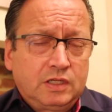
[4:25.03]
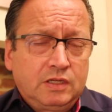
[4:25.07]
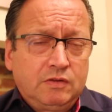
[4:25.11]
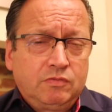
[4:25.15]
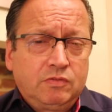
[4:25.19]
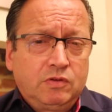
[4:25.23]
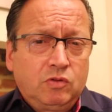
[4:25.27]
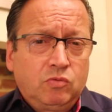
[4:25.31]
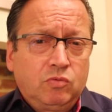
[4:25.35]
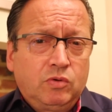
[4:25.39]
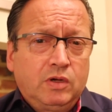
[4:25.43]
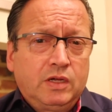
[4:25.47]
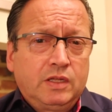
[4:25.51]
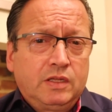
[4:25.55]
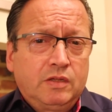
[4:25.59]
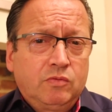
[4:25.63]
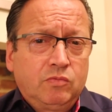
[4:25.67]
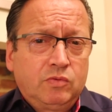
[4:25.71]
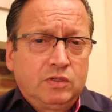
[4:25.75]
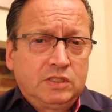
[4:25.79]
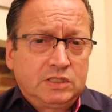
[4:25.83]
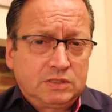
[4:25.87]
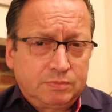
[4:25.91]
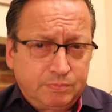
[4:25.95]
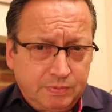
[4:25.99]
Even a way that
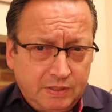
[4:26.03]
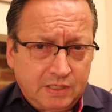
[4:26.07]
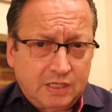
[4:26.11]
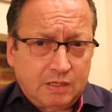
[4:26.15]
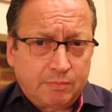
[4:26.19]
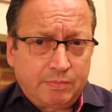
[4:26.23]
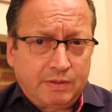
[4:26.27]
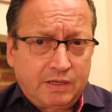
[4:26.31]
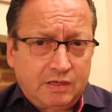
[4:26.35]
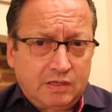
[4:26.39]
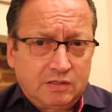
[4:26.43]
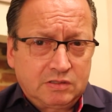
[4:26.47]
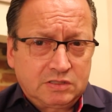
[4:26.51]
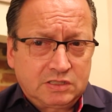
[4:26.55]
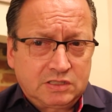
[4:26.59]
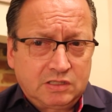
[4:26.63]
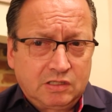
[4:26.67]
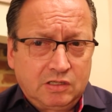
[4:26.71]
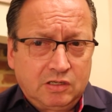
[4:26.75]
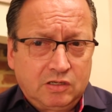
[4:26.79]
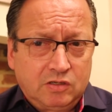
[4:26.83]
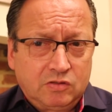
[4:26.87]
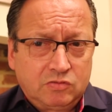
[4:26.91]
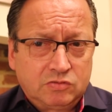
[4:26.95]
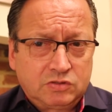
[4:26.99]
we speak about
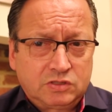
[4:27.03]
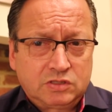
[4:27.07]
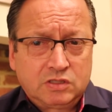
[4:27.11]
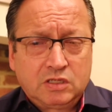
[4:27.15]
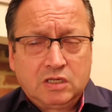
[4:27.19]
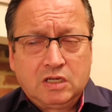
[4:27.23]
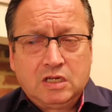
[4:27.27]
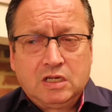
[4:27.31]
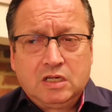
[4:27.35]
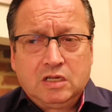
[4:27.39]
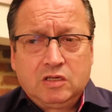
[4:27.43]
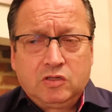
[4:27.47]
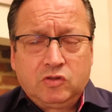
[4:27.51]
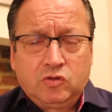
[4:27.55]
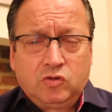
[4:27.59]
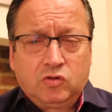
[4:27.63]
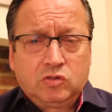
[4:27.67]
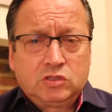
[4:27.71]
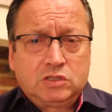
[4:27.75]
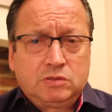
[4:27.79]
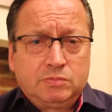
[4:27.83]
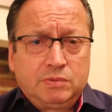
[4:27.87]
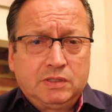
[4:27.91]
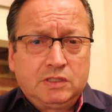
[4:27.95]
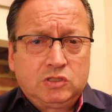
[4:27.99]
ourselves,
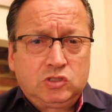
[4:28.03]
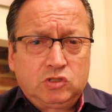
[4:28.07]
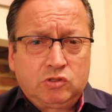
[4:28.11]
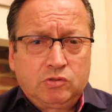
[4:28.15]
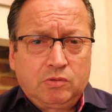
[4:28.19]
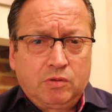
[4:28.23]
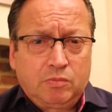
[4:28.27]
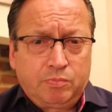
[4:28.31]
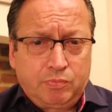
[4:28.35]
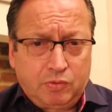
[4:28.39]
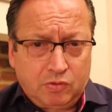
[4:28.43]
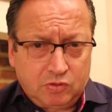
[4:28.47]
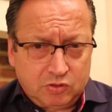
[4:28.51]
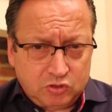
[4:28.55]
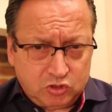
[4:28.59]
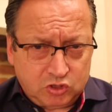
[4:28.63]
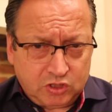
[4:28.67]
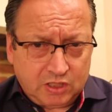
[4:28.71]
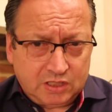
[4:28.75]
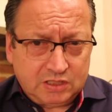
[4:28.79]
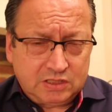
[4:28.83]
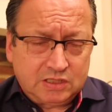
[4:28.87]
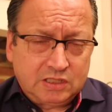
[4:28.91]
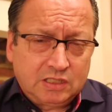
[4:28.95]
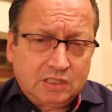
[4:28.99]
not to be
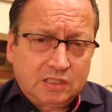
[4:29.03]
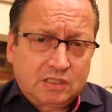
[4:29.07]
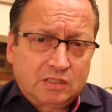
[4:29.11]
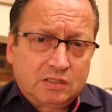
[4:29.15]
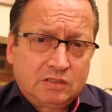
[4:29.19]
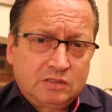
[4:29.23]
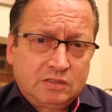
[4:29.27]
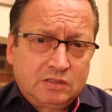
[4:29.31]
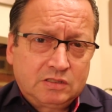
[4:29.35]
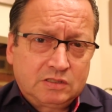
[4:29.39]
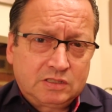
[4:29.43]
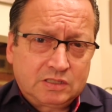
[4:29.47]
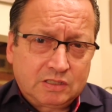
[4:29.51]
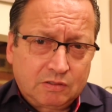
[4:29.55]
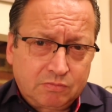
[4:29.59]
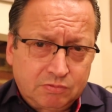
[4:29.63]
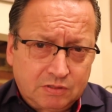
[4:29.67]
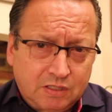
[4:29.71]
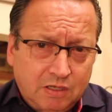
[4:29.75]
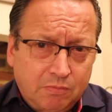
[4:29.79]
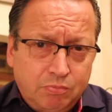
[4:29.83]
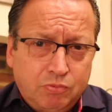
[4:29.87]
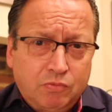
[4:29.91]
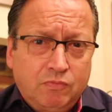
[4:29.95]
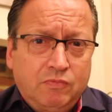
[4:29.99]
apologetic and
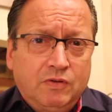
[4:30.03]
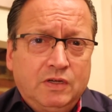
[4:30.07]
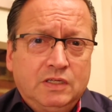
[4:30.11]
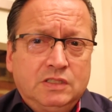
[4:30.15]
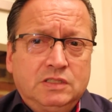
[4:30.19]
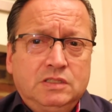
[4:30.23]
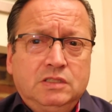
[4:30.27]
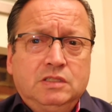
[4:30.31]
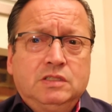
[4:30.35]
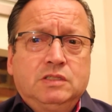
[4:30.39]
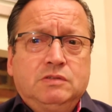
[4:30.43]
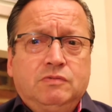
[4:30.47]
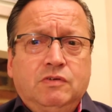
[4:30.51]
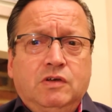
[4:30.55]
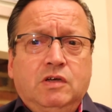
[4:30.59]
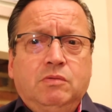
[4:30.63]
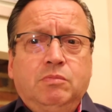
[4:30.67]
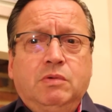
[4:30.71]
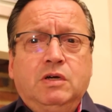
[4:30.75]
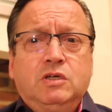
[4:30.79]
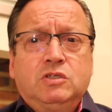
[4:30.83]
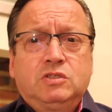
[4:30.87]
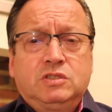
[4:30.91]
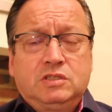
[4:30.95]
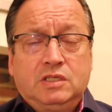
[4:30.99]
self-deprecating. It's very
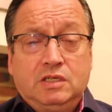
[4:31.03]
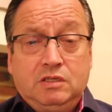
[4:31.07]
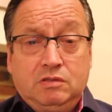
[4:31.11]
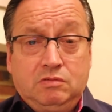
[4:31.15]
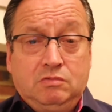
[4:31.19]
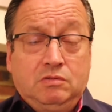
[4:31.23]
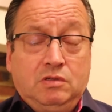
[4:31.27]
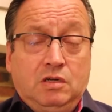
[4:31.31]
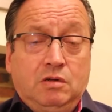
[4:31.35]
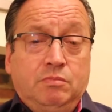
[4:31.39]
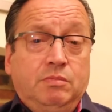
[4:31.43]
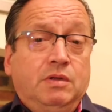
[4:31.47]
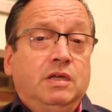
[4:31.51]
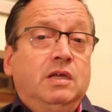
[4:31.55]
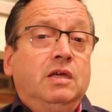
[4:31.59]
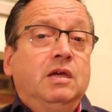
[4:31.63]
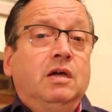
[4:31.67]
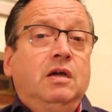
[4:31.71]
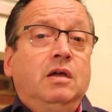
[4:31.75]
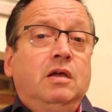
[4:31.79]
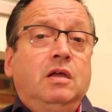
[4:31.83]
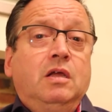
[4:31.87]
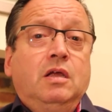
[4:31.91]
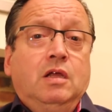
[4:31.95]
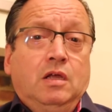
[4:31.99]
much say, I'm
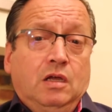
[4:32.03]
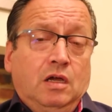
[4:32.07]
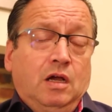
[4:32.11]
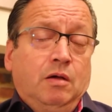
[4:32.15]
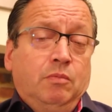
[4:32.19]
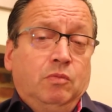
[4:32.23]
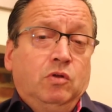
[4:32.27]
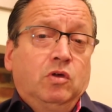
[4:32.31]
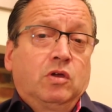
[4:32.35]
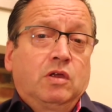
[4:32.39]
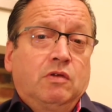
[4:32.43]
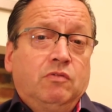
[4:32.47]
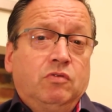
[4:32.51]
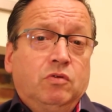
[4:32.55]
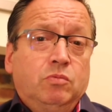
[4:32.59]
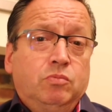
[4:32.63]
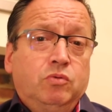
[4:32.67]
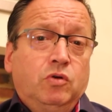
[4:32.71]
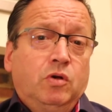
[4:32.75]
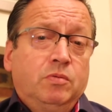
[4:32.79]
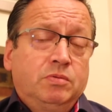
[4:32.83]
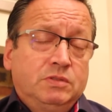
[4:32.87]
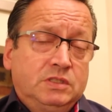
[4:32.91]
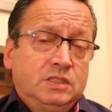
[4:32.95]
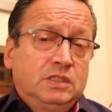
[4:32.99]
here, I'm looking for
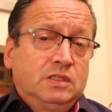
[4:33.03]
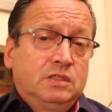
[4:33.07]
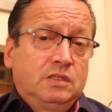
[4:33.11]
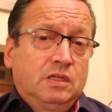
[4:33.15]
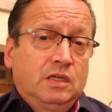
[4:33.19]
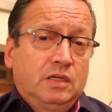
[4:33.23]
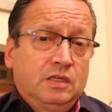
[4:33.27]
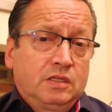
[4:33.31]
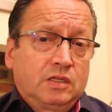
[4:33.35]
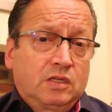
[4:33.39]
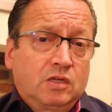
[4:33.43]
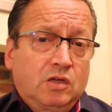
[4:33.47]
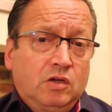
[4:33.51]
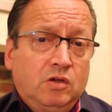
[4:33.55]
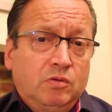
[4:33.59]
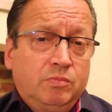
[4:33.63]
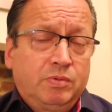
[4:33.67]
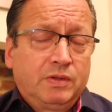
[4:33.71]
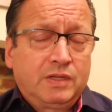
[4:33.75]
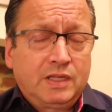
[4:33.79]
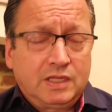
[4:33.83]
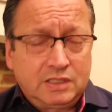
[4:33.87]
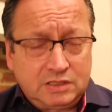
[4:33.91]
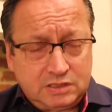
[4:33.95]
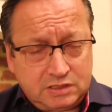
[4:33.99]
property, and go.
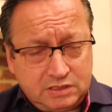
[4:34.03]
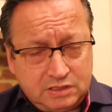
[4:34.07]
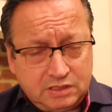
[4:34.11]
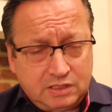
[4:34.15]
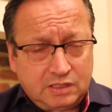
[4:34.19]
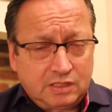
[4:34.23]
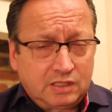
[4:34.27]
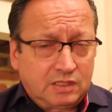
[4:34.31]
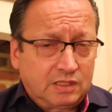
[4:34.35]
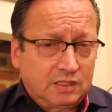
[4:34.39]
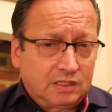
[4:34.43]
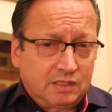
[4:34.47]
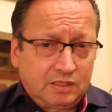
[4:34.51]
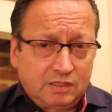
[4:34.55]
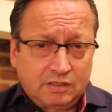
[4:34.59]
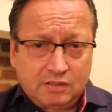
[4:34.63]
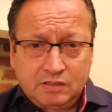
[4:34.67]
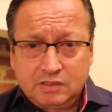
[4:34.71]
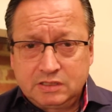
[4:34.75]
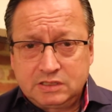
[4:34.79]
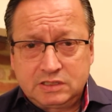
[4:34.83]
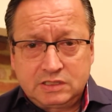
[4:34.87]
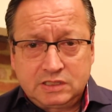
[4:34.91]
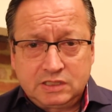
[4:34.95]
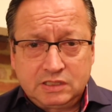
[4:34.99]
But that's another thing that
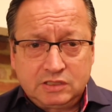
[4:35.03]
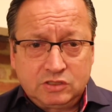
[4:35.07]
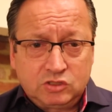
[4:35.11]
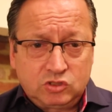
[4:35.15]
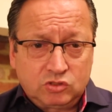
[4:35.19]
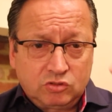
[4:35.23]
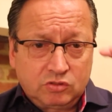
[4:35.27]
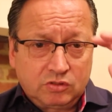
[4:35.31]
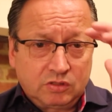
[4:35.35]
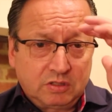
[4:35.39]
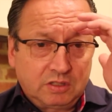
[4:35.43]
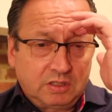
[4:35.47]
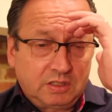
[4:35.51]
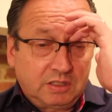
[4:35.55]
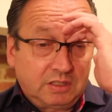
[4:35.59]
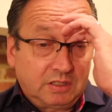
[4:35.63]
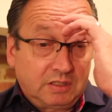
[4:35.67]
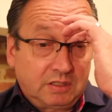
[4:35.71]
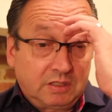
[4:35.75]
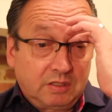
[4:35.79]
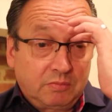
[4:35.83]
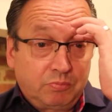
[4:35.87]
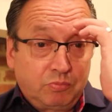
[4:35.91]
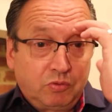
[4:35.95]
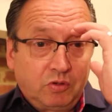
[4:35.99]
I teach on
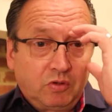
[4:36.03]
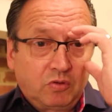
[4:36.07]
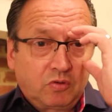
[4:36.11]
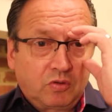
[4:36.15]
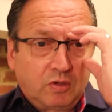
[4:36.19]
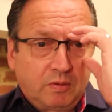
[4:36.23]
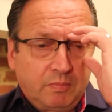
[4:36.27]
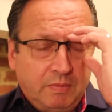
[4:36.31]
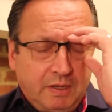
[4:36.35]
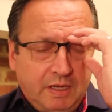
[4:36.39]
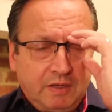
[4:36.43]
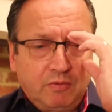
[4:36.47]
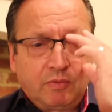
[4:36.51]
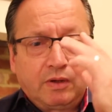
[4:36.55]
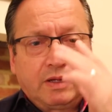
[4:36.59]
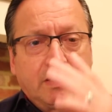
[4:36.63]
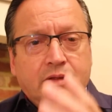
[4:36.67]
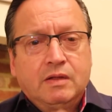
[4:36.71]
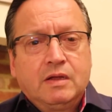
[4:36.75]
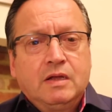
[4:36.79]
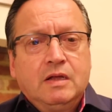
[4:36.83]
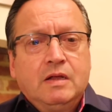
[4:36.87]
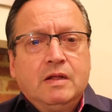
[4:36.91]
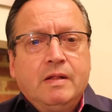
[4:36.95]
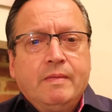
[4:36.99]
the program. Anyway,
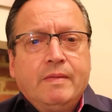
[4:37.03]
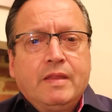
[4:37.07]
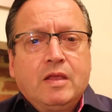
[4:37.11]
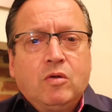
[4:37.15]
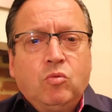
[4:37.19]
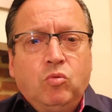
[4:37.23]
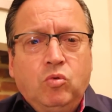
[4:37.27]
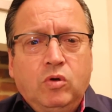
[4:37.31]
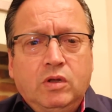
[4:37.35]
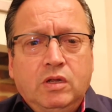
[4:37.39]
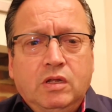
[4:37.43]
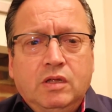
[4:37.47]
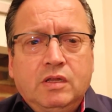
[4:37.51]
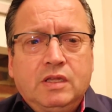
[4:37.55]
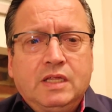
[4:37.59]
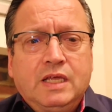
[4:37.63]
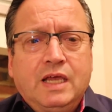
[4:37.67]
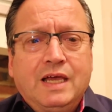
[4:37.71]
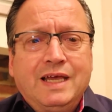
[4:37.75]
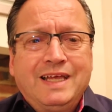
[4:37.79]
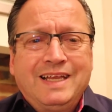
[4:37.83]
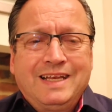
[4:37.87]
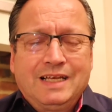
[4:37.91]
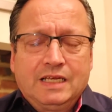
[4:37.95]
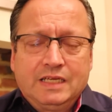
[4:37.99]
what are
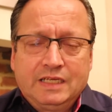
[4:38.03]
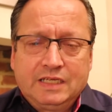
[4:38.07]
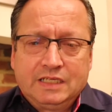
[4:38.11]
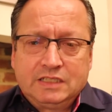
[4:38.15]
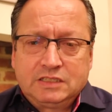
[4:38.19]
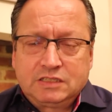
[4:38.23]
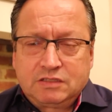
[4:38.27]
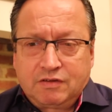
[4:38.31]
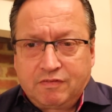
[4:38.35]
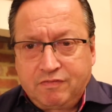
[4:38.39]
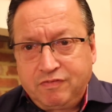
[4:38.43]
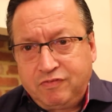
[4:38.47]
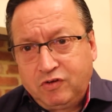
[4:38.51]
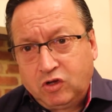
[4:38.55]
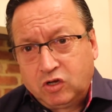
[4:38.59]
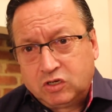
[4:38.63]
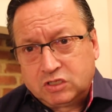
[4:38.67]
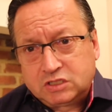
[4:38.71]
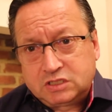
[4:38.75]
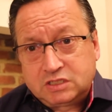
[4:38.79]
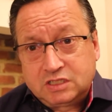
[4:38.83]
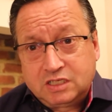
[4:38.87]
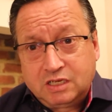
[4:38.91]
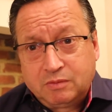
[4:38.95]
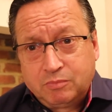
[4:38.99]
the 8 leads?
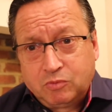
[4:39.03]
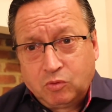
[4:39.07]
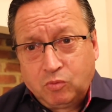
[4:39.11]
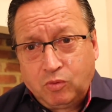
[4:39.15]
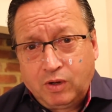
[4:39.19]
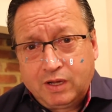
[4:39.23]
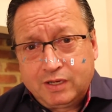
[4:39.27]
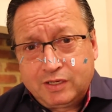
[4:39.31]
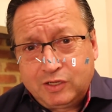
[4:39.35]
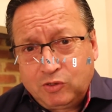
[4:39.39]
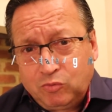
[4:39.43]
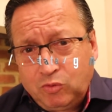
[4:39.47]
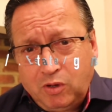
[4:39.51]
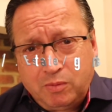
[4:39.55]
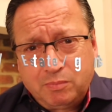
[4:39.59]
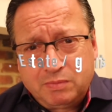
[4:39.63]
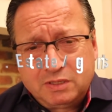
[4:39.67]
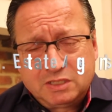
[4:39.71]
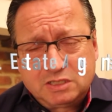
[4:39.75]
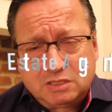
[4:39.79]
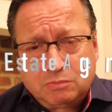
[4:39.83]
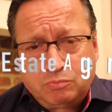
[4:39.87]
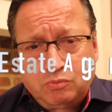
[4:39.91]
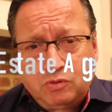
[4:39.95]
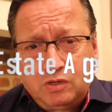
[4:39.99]
First, number 1, you won't
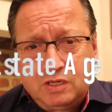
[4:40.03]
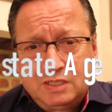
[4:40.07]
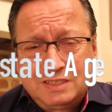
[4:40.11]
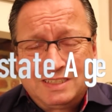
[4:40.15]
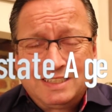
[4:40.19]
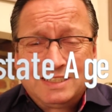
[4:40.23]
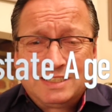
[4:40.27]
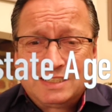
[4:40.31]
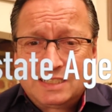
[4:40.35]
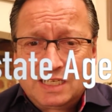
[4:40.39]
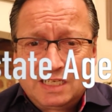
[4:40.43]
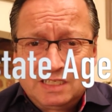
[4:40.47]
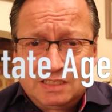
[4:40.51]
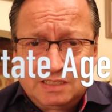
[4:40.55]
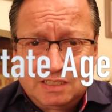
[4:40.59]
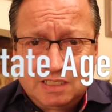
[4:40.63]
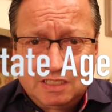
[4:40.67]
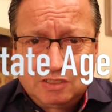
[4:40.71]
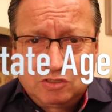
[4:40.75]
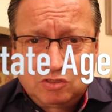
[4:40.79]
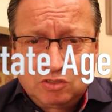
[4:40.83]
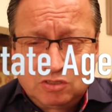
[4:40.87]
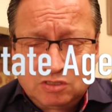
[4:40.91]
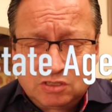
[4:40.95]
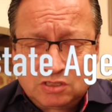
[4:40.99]
be surprised, estate
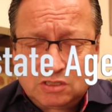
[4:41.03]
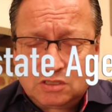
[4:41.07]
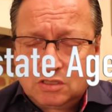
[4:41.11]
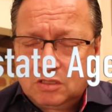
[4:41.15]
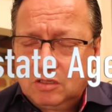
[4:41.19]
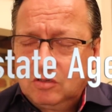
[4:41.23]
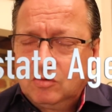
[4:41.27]
agents.